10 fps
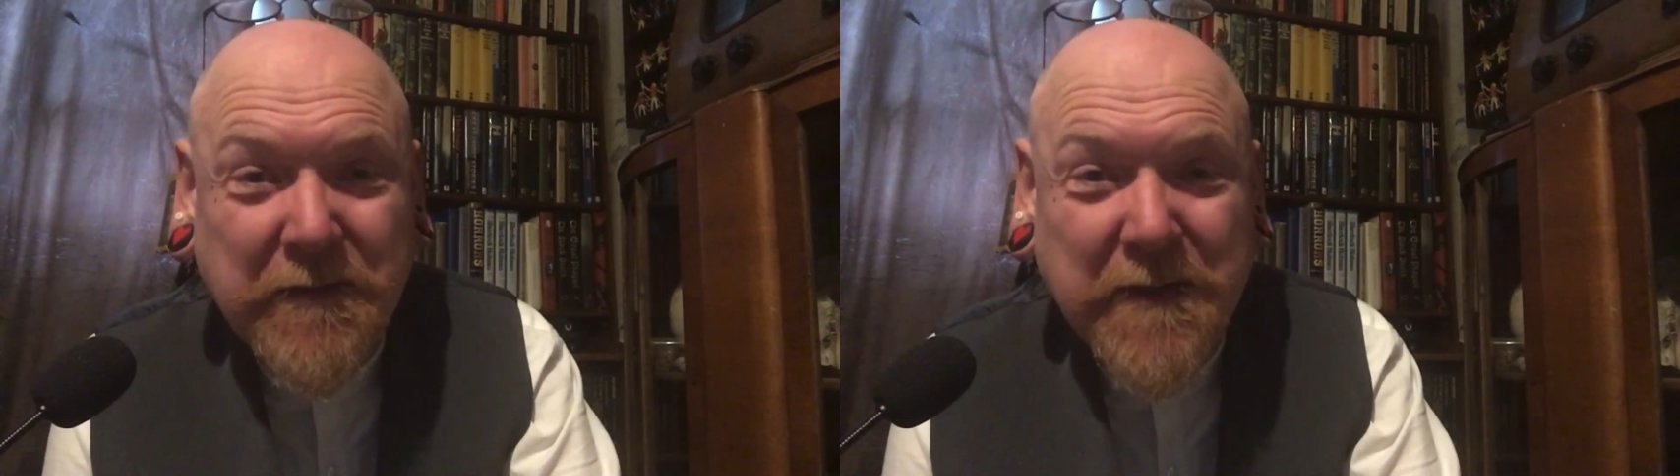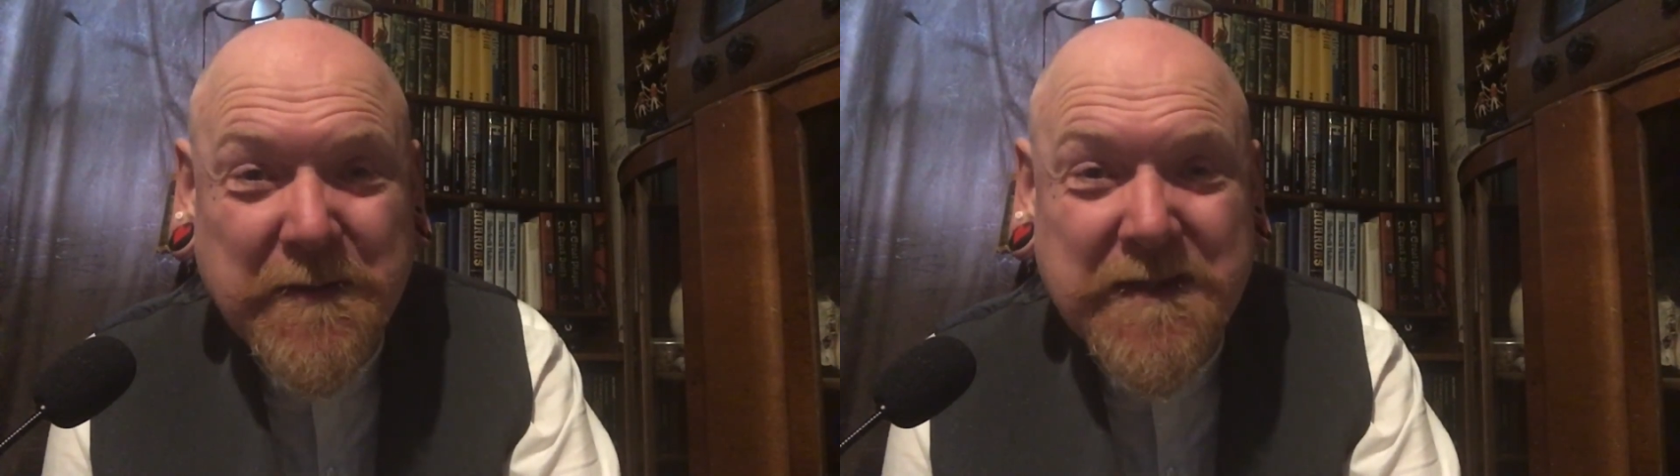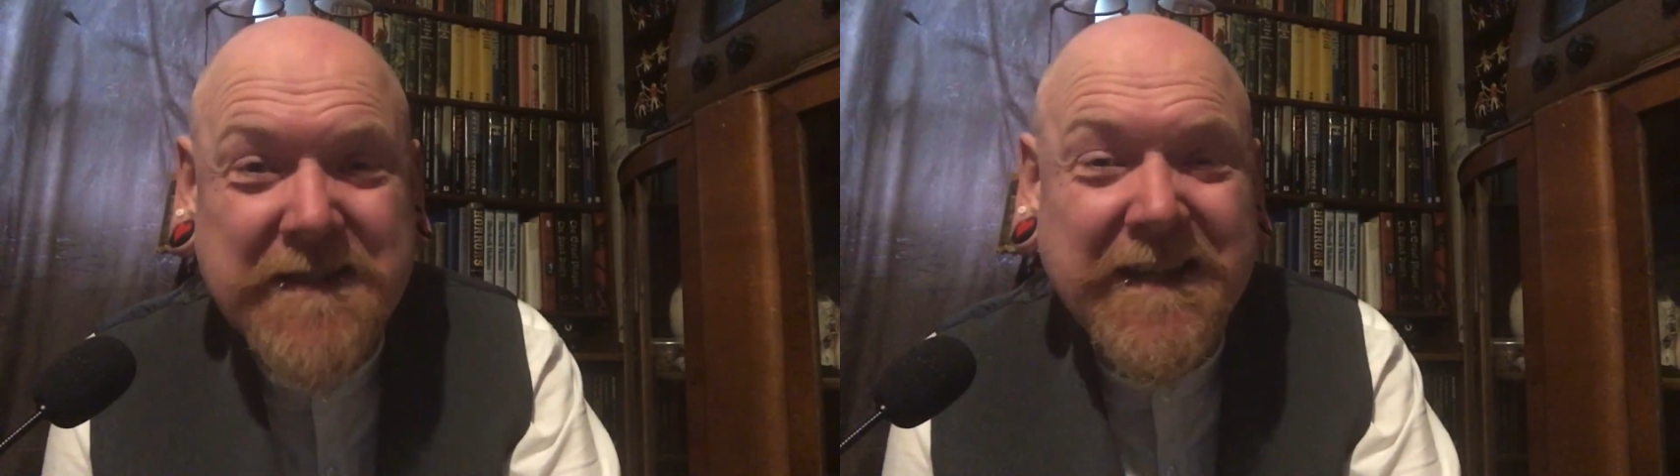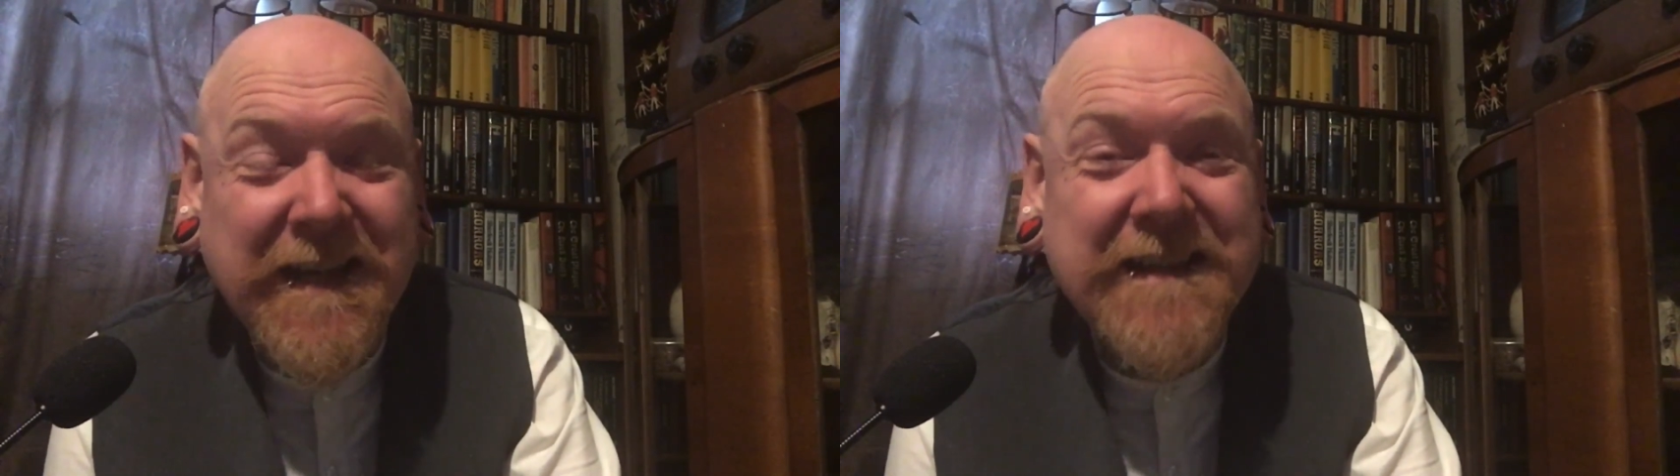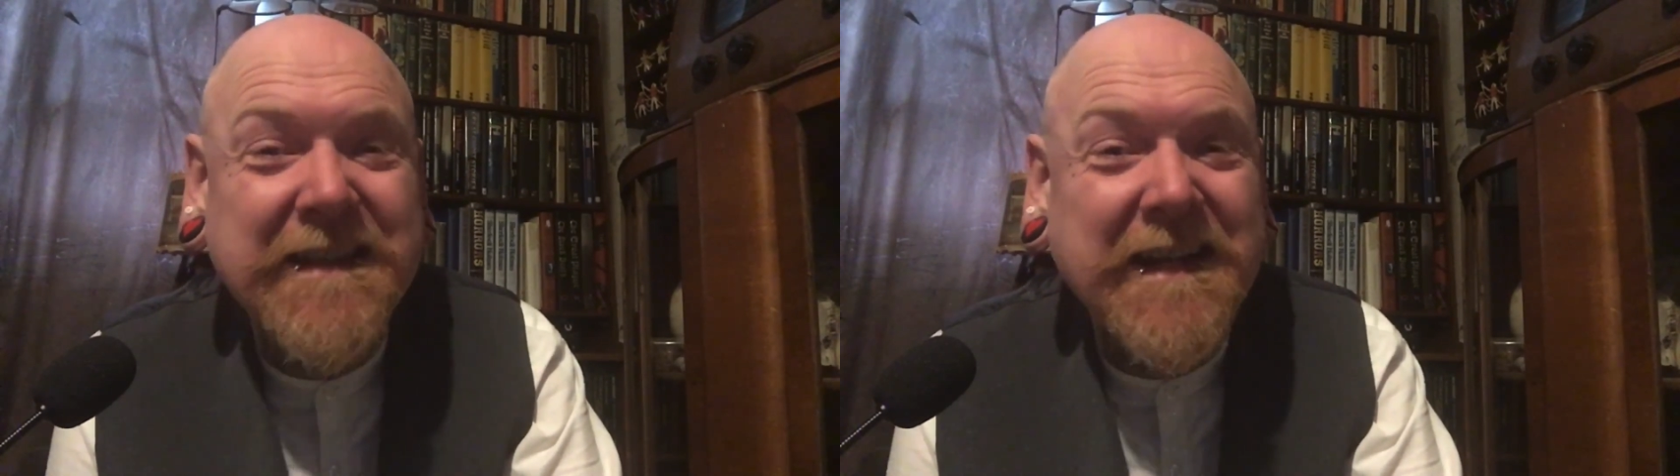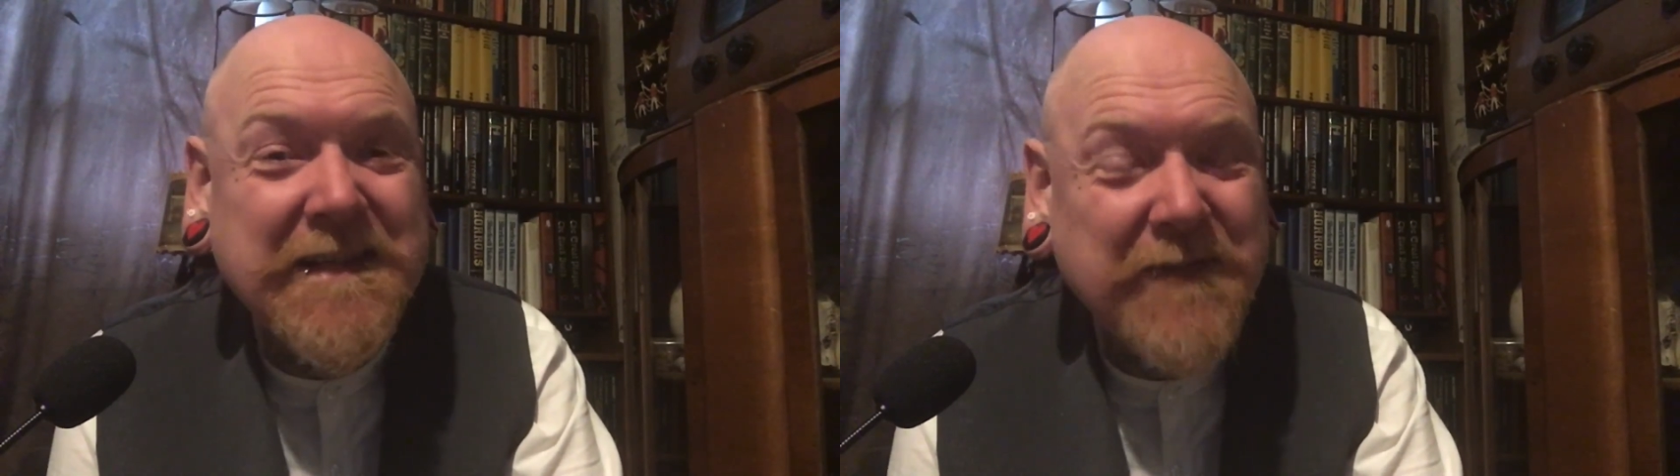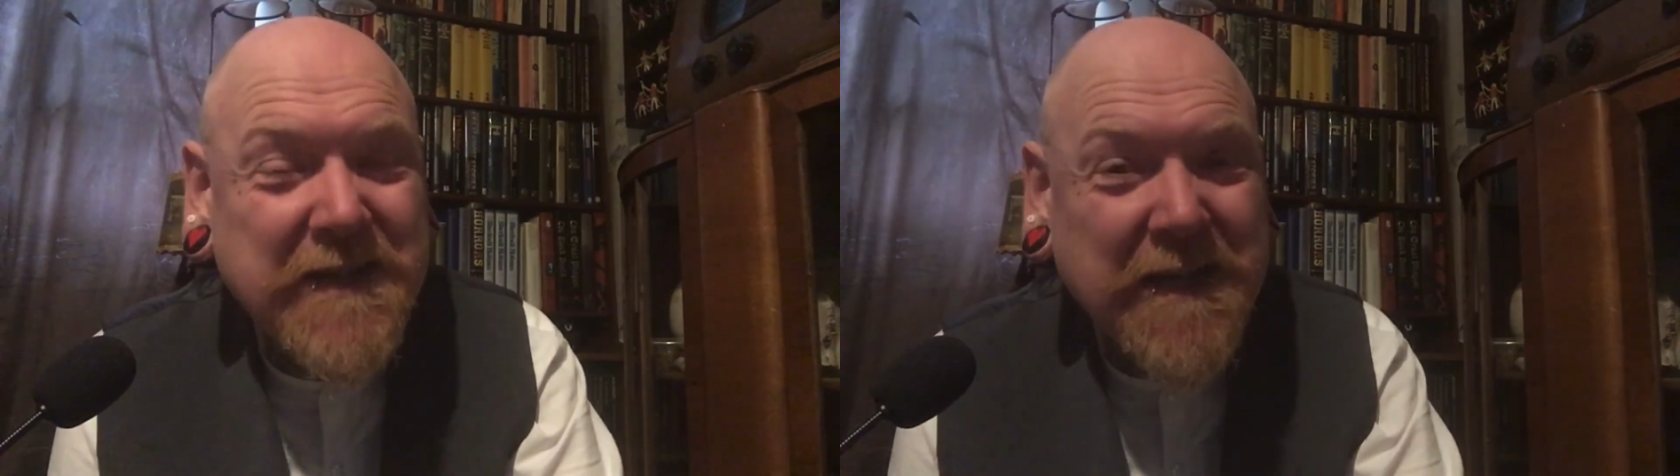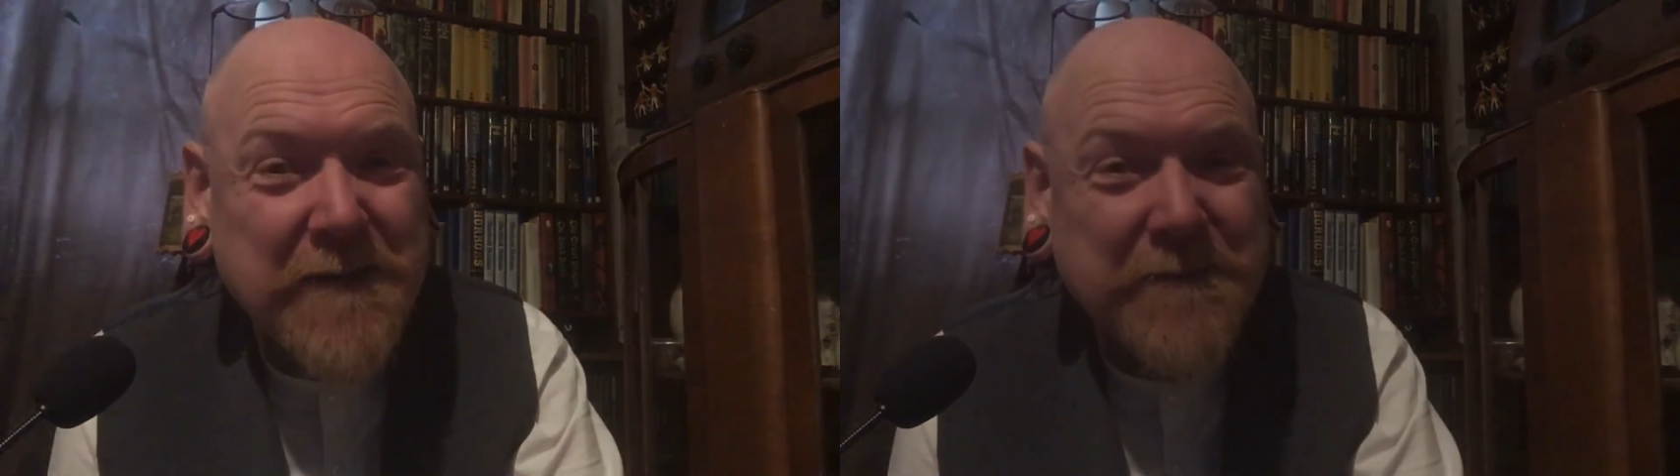folks in the next video.